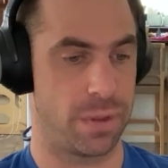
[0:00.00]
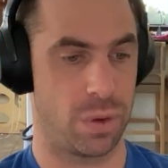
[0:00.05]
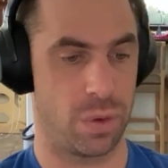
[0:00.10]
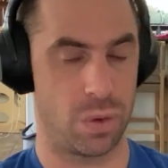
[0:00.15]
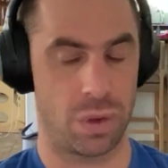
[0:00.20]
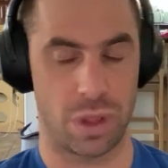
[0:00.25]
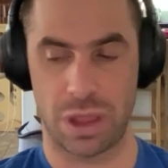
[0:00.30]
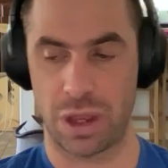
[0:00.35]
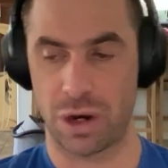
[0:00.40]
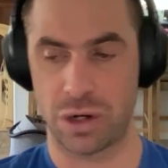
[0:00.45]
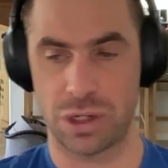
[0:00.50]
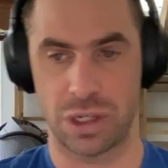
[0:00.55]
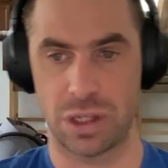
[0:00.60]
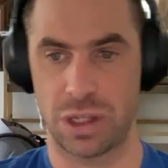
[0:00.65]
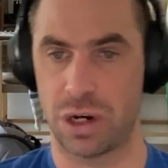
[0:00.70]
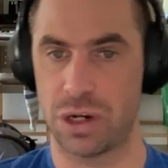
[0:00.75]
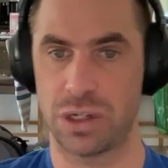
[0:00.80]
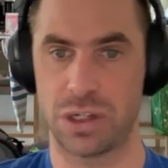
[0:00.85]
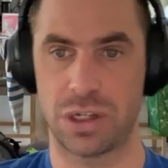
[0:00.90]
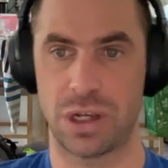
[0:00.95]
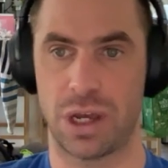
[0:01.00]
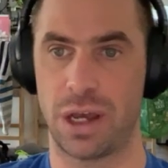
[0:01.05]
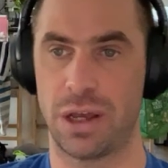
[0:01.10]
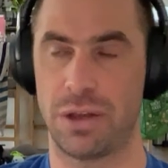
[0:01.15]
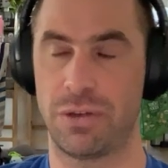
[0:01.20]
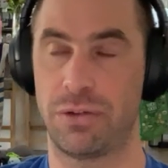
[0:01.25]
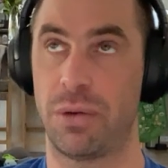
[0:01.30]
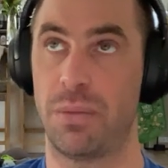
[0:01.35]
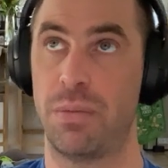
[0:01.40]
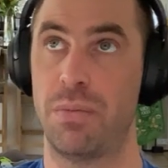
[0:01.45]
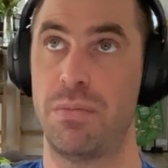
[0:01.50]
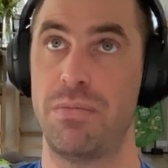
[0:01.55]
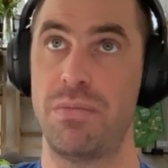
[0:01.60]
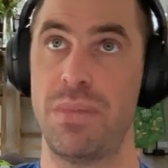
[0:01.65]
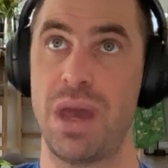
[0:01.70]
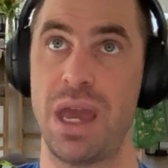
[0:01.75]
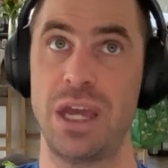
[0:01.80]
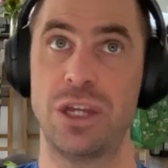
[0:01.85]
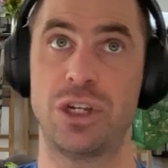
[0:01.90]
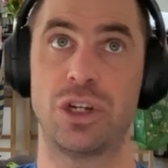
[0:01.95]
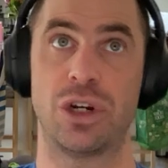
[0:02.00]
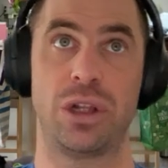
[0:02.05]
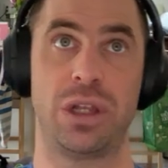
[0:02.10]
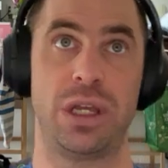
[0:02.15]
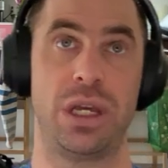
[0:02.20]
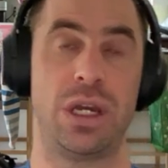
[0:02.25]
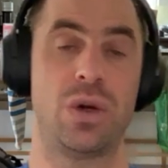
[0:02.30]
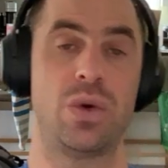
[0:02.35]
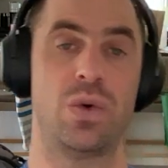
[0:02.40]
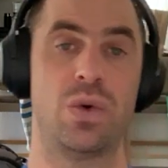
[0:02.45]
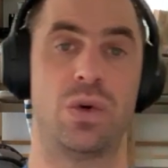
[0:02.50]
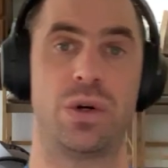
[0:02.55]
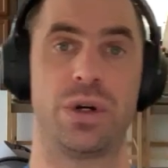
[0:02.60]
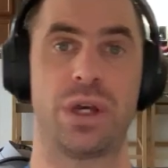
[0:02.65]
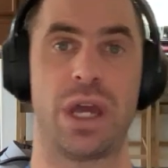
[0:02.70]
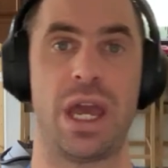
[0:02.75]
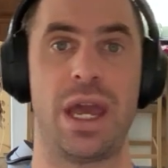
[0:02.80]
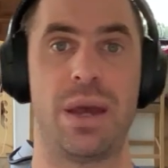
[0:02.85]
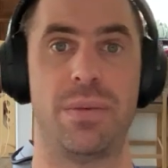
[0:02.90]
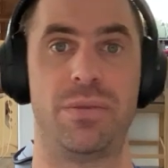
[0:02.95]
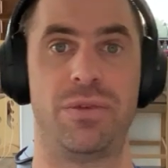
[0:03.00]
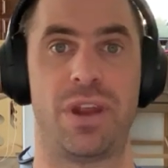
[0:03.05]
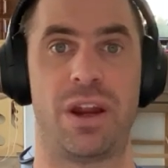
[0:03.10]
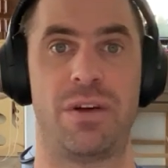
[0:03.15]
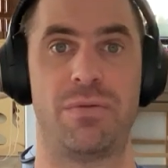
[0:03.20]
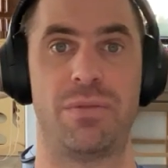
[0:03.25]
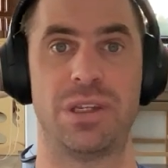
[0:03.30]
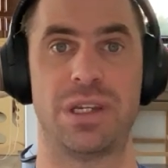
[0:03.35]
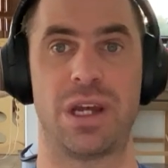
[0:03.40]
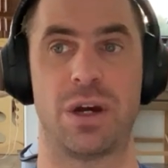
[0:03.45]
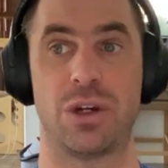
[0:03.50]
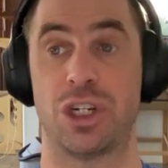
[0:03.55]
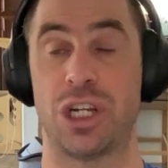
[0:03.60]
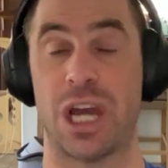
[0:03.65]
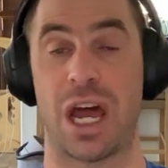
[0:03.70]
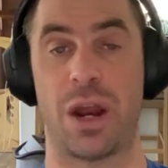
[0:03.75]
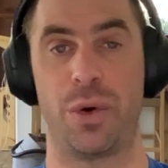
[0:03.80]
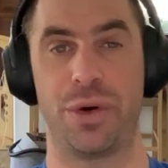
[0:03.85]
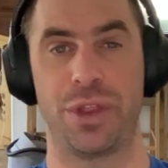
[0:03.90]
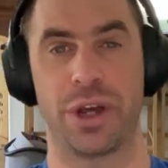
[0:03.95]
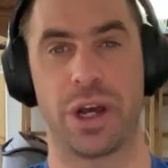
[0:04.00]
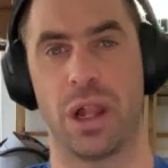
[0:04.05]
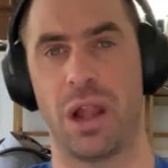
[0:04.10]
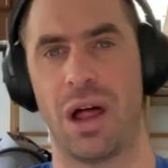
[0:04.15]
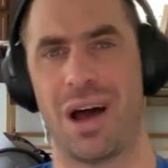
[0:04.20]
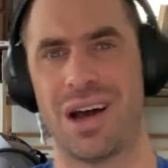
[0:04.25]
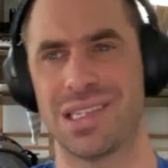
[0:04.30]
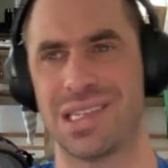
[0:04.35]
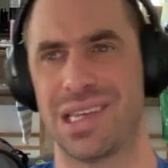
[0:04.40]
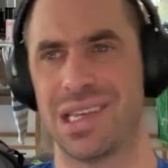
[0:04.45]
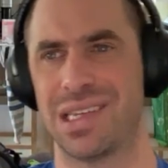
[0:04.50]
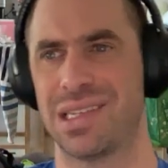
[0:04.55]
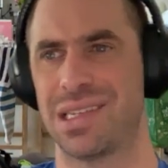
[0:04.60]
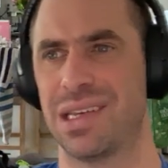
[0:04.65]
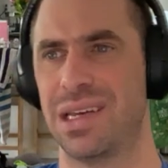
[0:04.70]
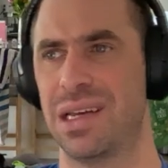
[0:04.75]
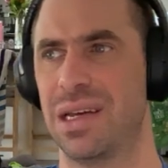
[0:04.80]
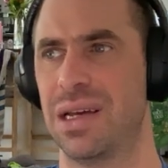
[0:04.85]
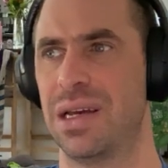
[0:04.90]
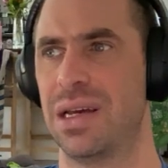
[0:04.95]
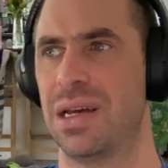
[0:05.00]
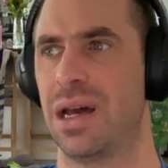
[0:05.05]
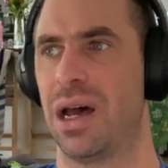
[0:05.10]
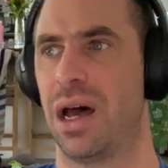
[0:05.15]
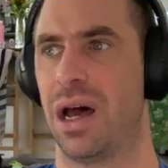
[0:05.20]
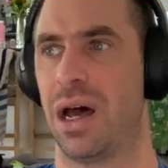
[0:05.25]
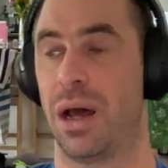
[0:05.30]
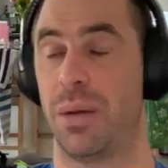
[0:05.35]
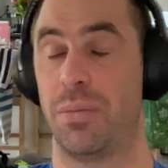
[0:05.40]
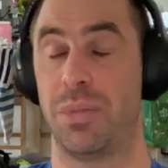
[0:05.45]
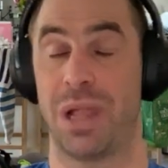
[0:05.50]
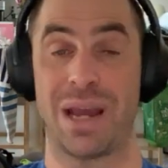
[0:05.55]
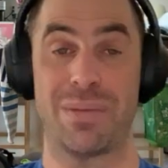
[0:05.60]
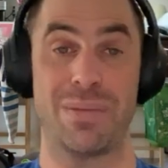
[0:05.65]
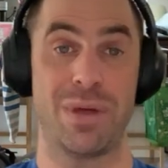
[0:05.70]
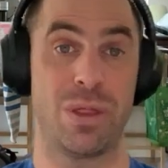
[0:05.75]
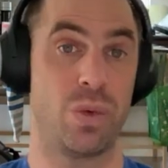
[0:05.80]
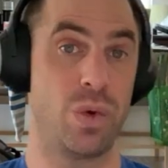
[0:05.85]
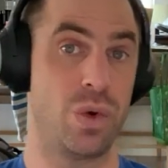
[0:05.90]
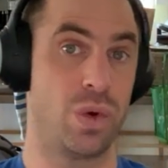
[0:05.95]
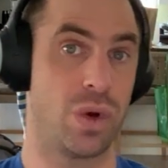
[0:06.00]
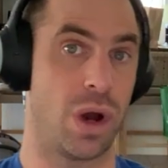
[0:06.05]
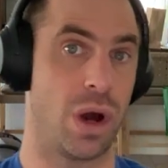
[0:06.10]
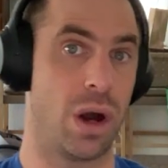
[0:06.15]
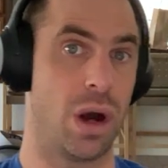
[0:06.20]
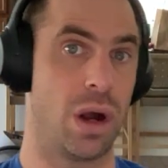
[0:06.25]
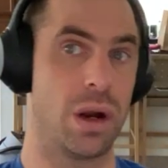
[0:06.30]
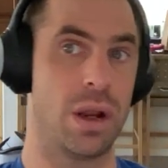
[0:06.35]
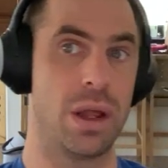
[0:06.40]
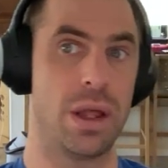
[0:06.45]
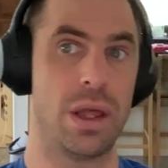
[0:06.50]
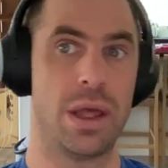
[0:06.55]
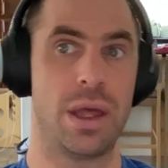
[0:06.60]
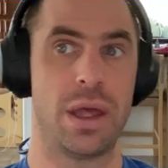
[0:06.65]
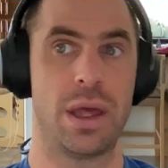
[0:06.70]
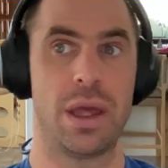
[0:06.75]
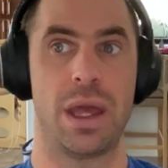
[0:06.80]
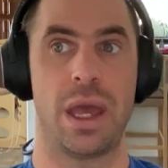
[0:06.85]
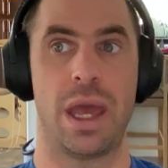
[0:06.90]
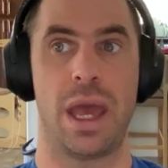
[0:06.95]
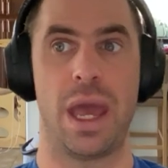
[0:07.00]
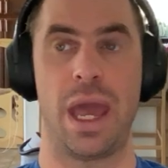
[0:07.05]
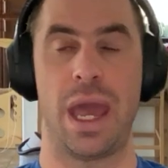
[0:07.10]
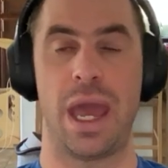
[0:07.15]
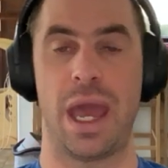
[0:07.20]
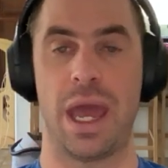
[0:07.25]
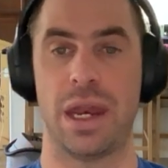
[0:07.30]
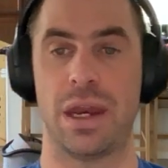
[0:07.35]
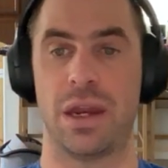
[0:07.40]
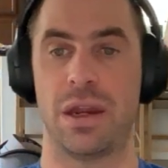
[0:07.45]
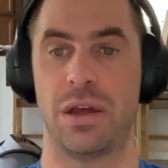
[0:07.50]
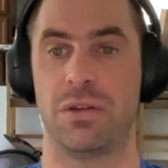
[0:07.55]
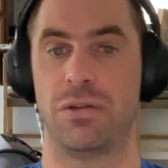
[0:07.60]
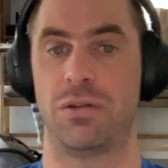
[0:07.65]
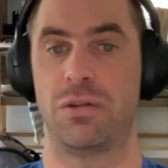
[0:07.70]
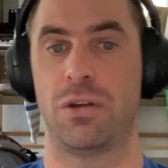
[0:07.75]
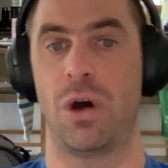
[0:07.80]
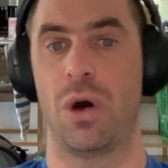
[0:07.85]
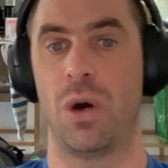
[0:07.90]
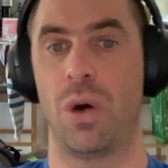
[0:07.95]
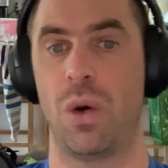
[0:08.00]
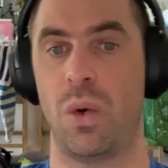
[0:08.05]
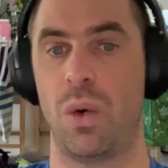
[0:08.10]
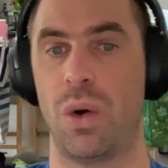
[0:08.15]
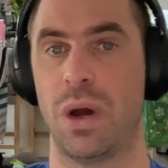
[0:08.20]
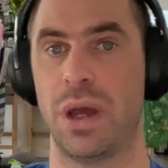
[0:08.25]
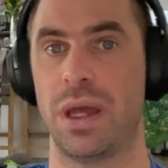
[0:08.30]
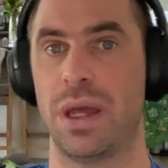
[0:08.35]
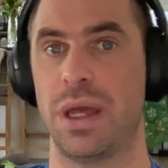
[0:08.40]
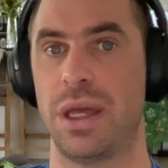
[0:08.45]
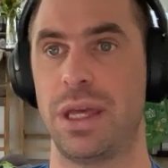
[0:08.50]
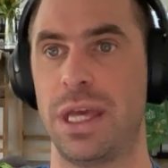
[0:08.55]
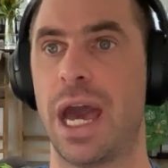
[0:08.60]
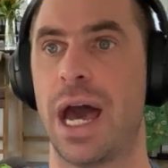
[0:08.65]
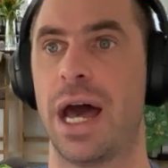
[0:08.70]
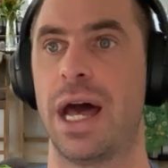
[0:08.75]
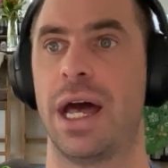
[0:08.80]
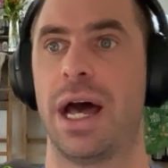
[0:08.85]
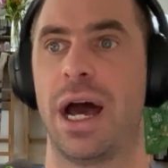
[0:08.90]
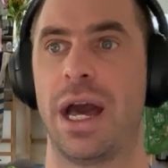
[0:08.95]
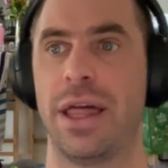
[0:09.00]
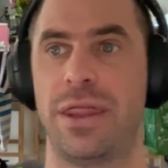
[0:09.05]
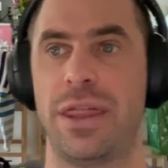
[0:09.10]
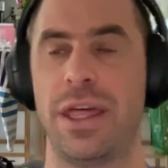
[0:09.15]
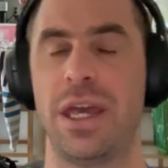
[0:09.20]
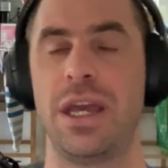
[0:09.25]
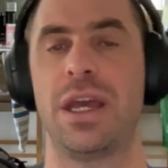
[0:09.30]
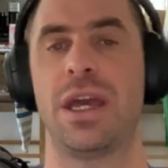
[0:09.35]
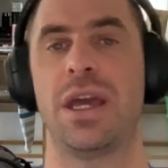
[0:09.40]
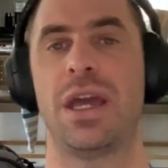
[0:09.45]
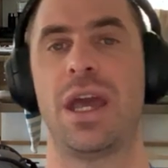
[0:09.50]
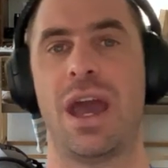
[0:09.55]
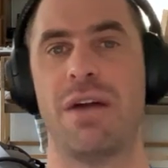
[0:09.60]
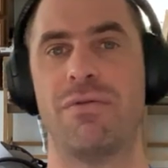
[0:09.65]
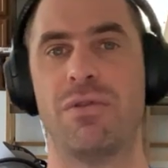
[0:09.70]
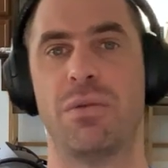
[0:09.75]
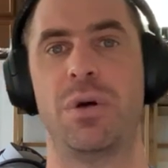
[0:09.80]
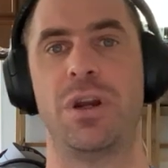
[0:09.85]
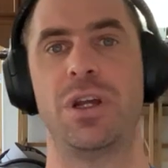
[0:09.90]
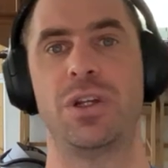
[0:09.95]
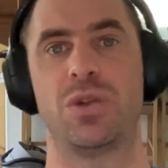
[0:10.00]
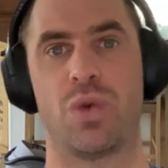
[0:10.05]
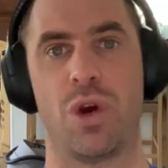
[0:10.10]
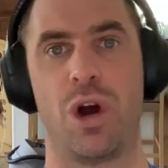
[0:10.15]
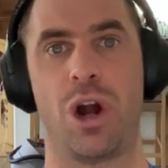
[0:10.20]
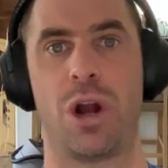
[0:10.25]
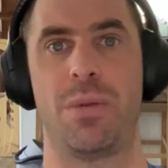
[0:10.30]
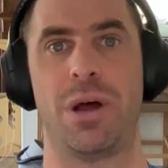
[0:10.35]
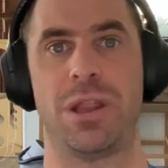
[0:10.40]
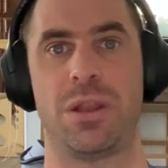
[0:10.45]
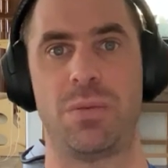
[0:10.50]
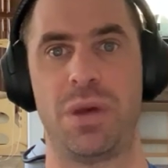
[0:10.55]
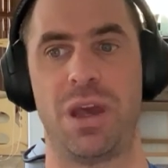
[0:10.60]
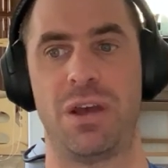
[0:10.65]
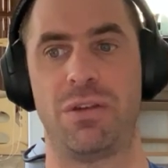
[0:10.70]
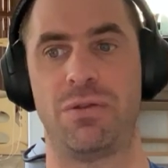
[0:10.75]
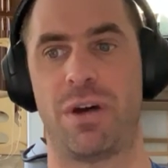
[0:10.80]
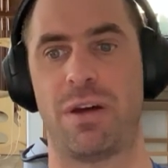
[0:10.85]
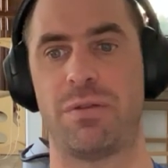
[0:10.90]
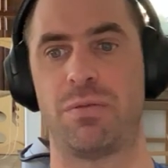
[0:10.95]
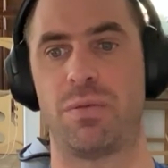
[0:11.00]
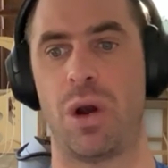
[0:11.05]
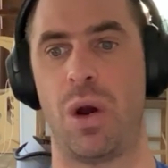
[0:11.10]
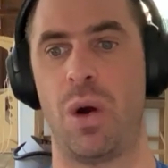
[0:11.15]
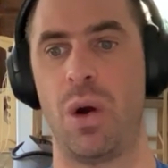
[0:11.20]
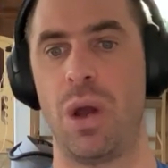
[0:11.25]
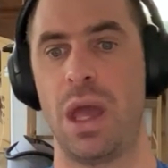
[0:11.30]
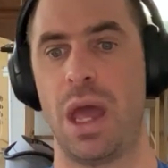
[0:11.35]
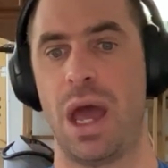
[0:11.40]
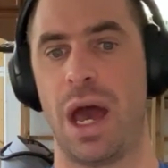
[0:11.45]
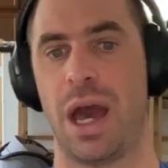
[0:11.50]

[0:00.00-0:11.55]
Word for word: there's there's uh, some majorly cool games that I've missed out. Shadow of the Colossus, uh, Black Myth Wukong, and so yeah, I think everybody's wrong about the PS5 Pro.